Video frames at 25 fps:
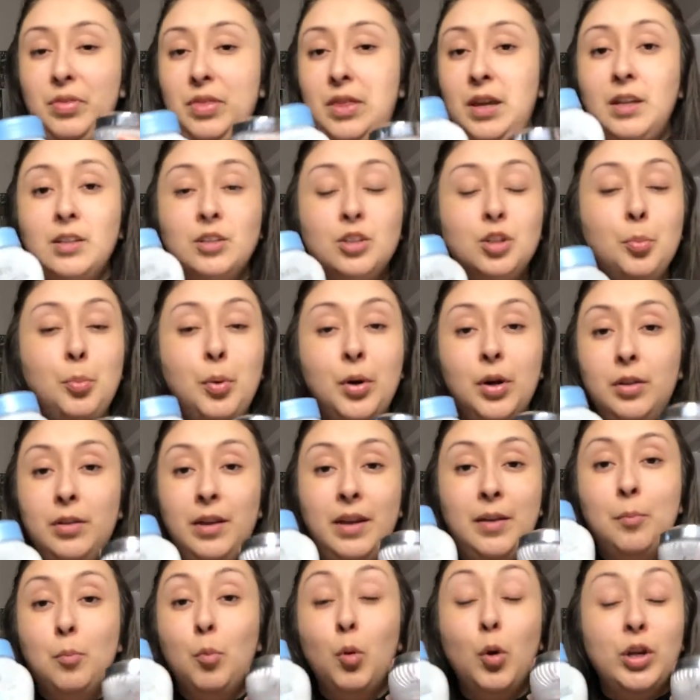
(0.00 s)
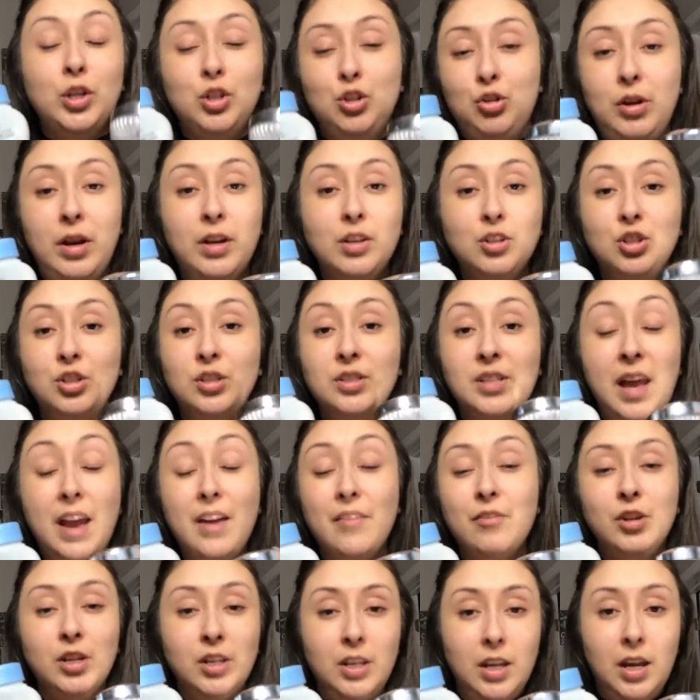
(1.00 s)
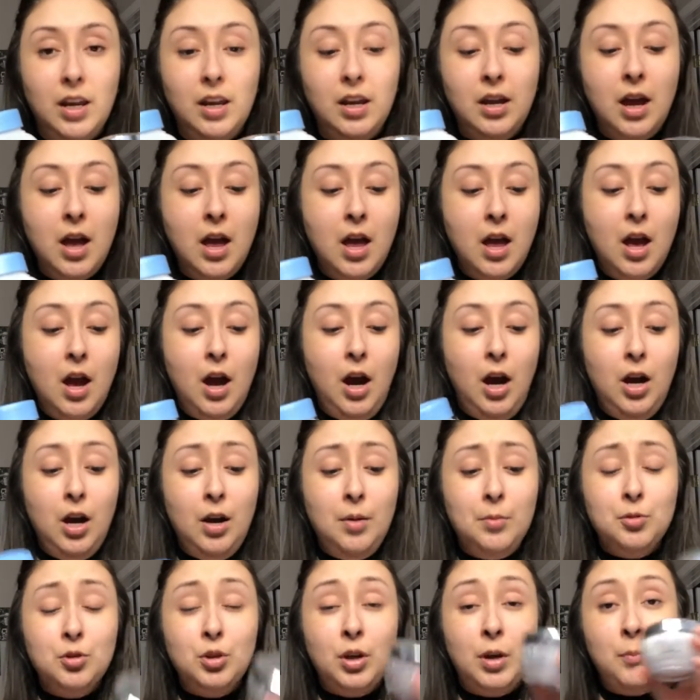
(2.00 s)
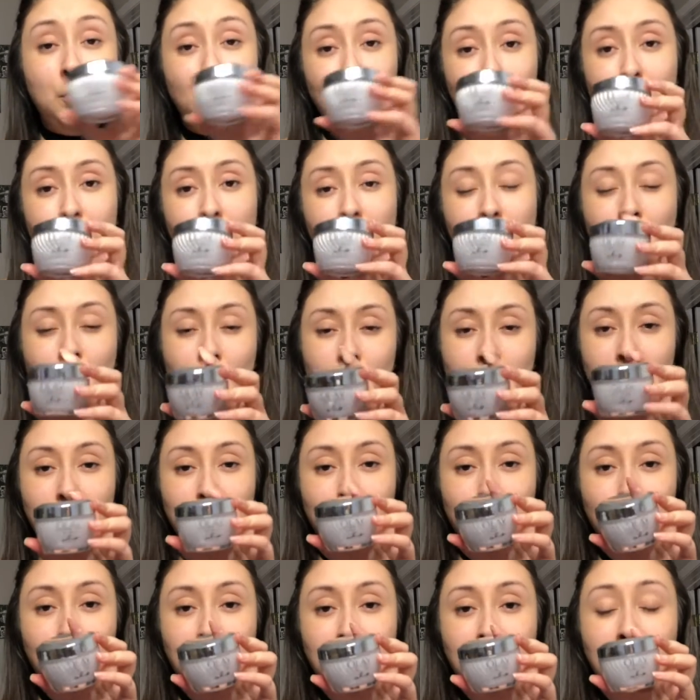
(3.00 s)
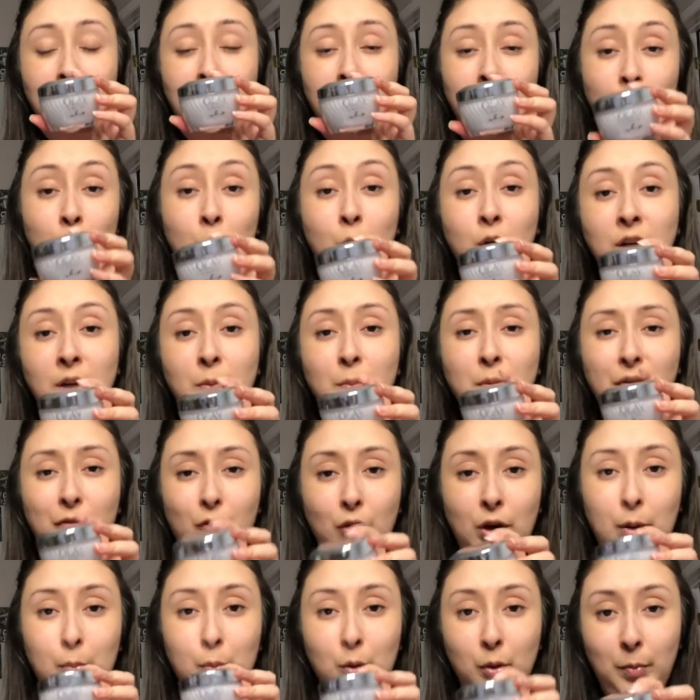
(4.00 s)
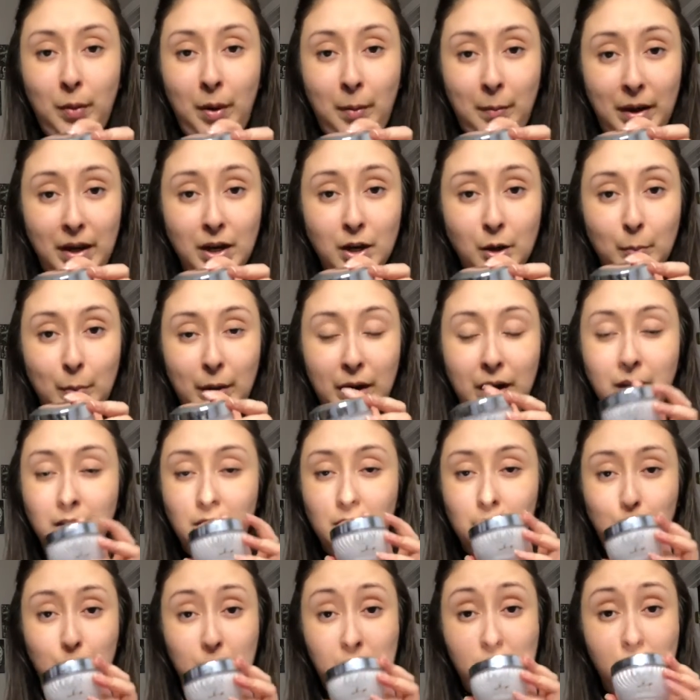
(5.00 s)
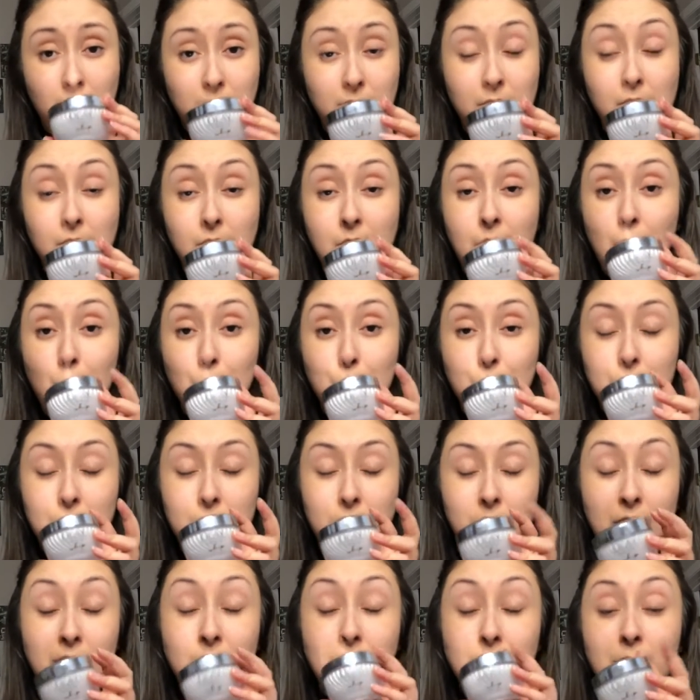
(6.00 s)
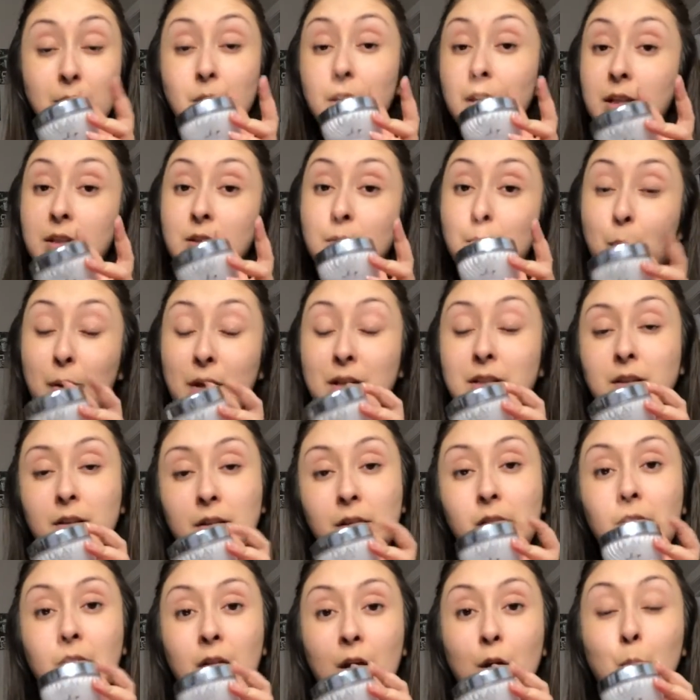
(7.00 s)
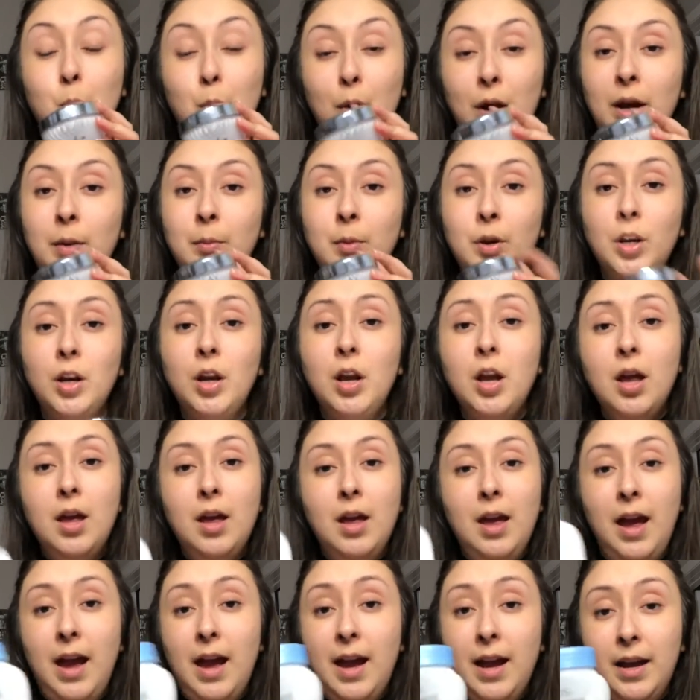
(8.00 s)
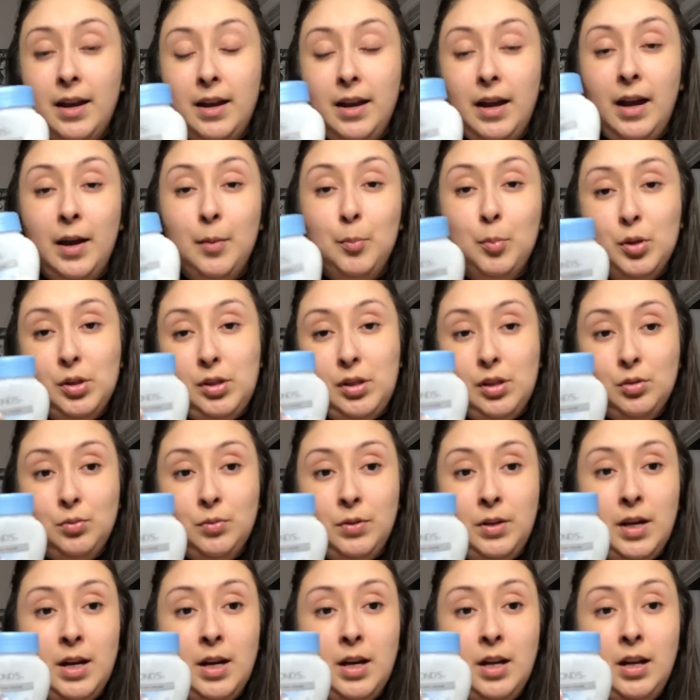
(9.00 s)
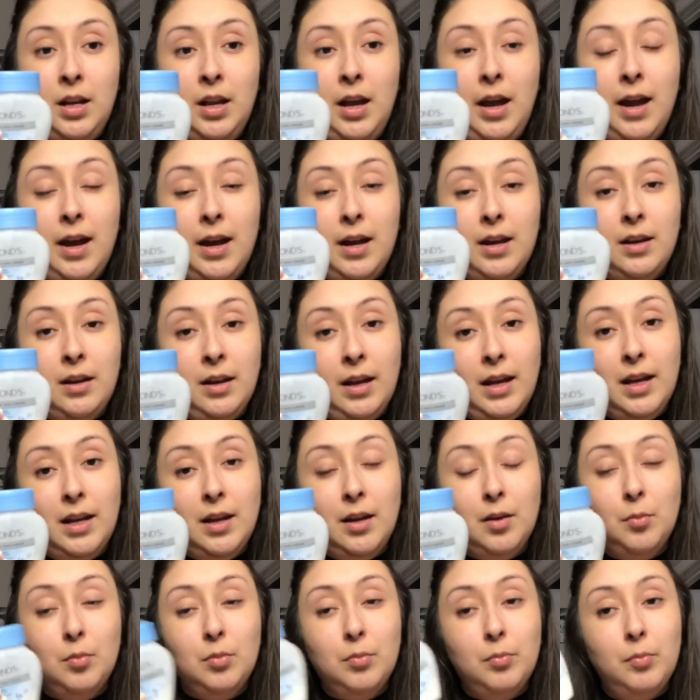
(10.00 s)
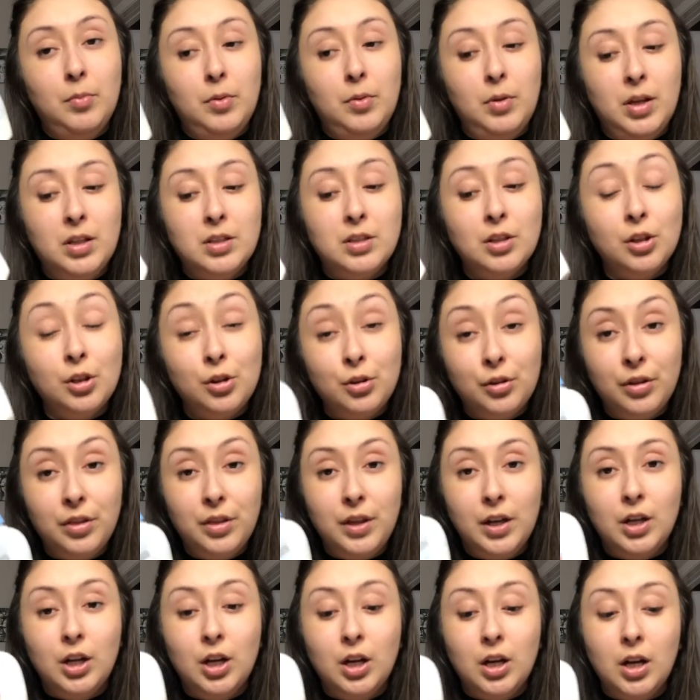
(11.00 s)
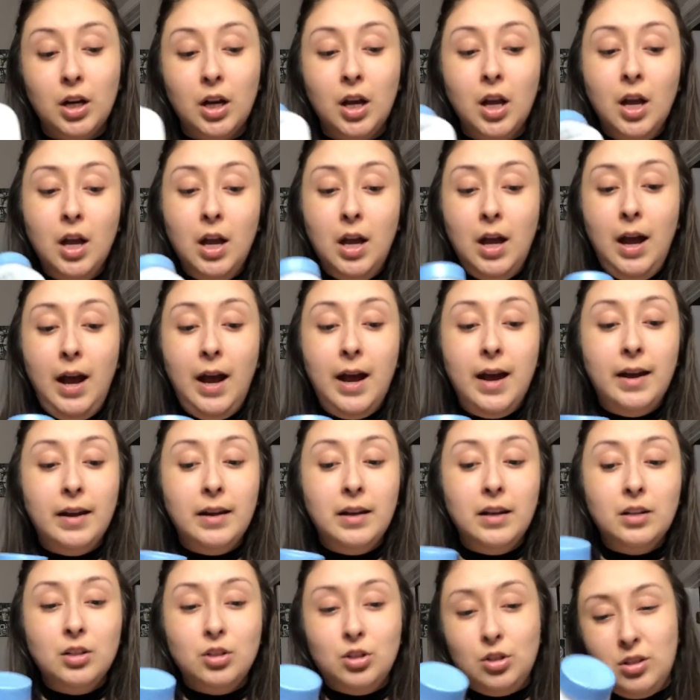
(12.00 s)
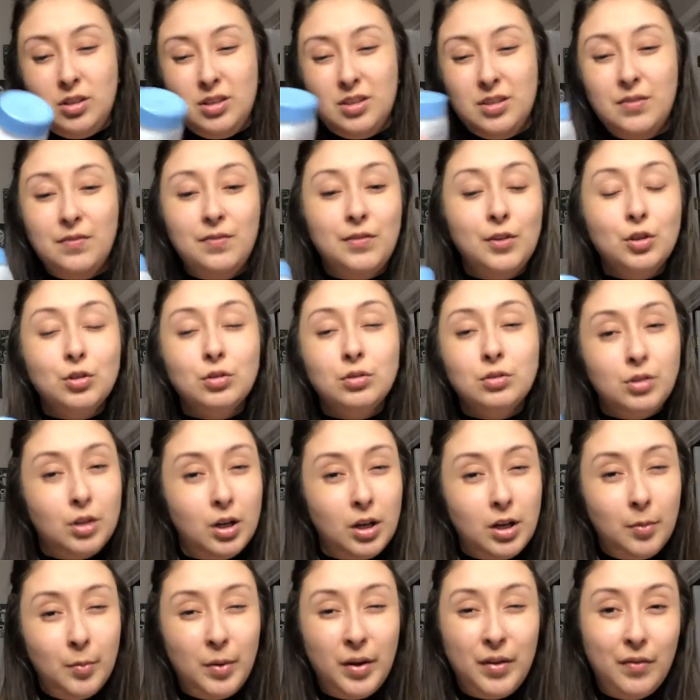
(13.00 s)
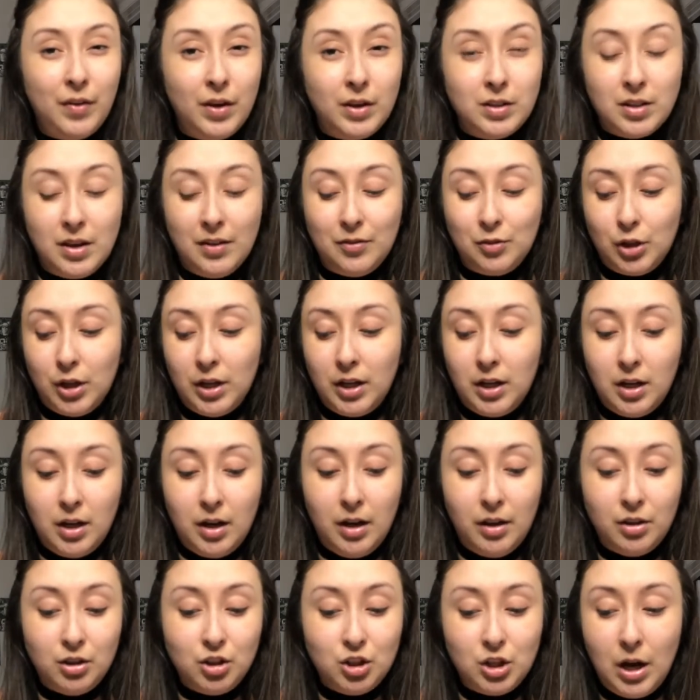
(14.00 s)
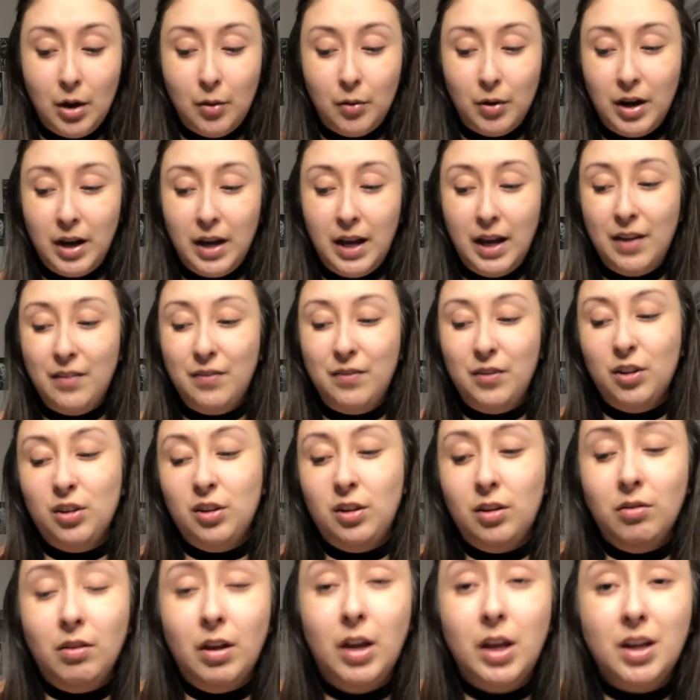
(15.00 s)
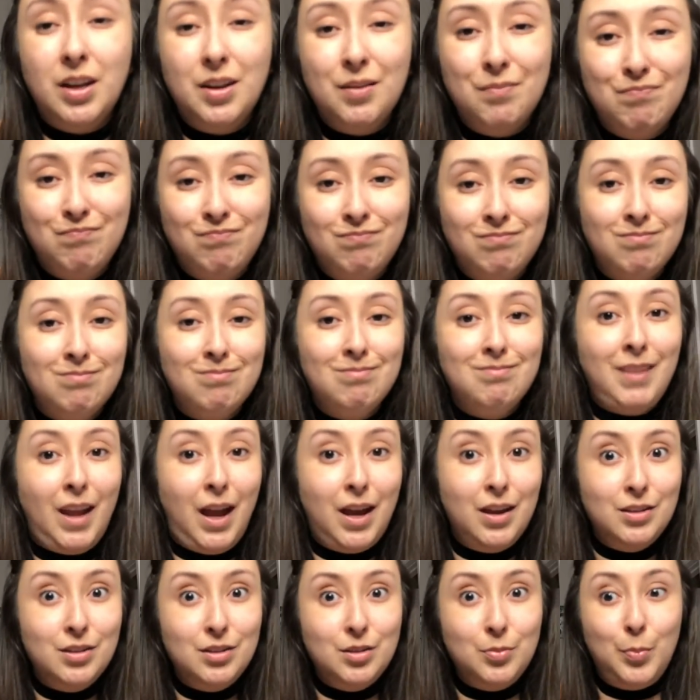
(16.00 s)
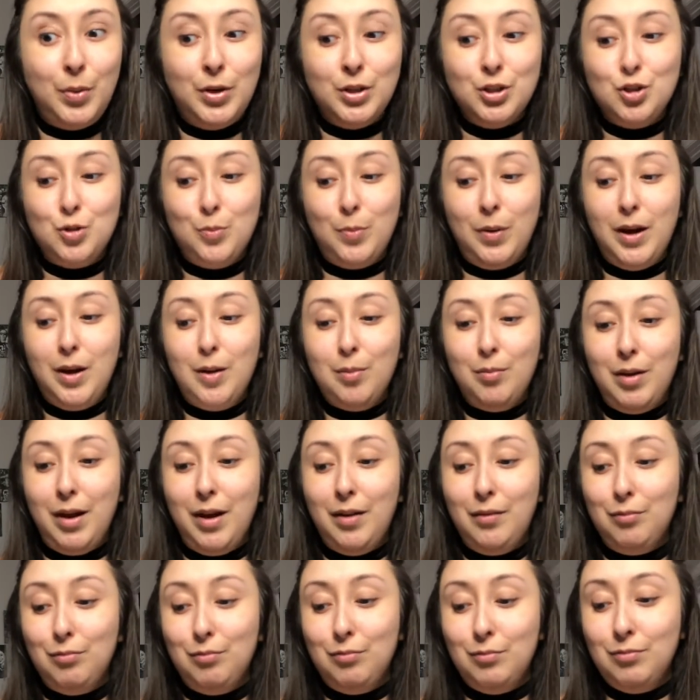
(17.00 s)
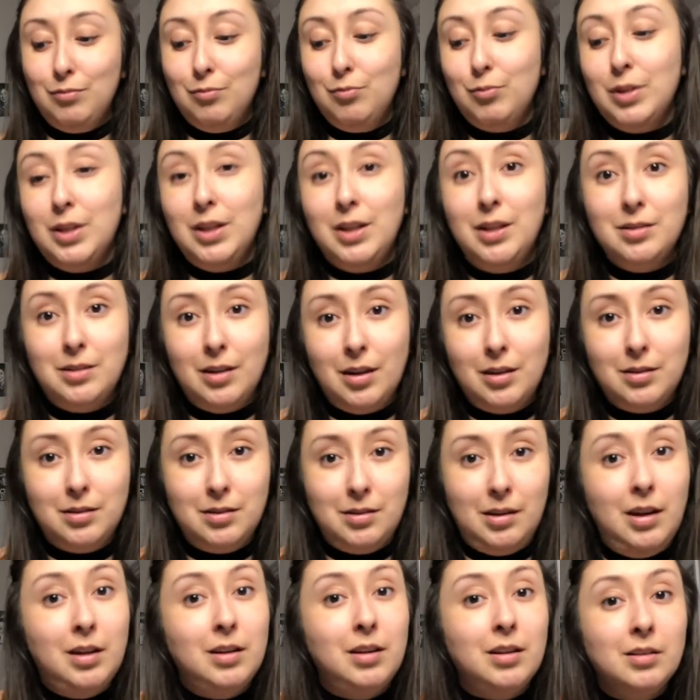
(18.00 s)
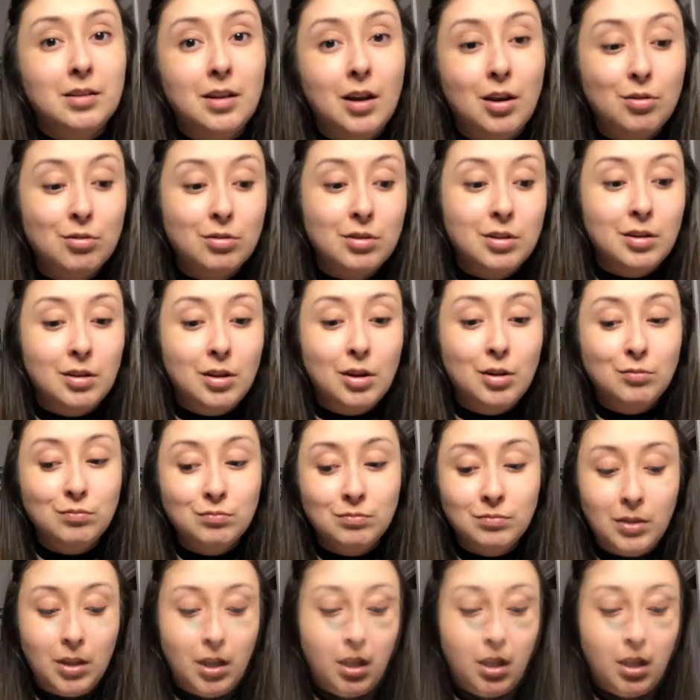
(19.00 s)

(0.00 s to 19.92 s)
things to put, like moisturizers every day. So I mostly use this one in the morning before I put my makeup on, because it helps. It's basically like a primer, and I put this one on at night. It's a little thicker and it just feels good on my face after I get out of the shower. I hate feeling like SpongeBob when he's at Sandy's house, you know?